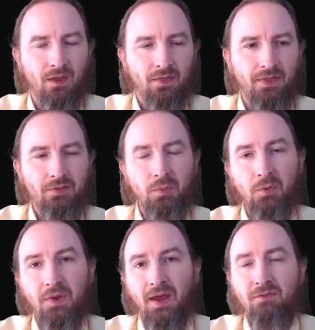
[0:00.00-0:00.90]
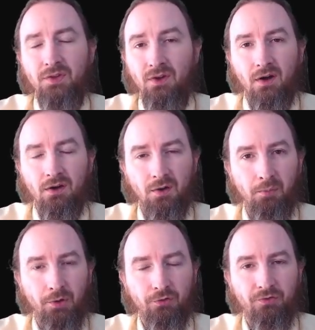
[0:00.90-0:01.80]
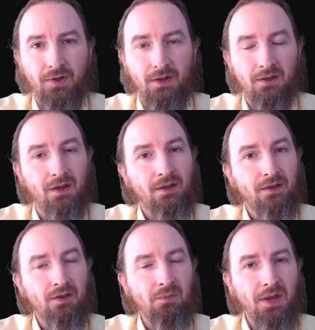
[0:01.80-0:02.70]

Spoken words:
That's where we have a Docker Compose file. Now you may